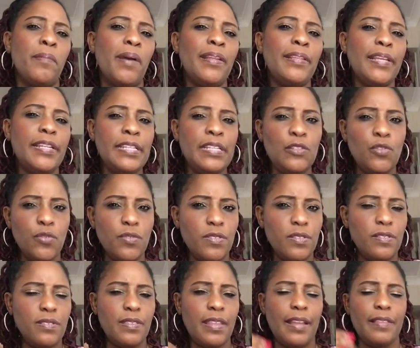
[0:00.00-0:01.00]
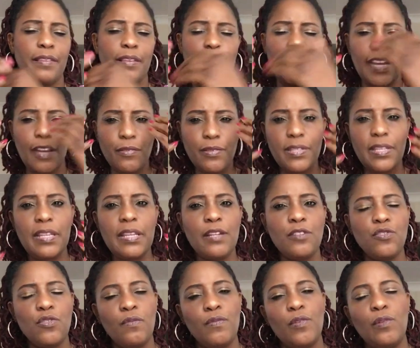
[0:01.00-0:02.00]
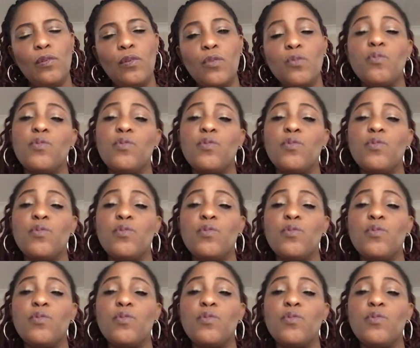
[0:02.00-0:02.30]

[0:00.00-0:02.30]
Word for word: And then he noticed that the countenance of the Lord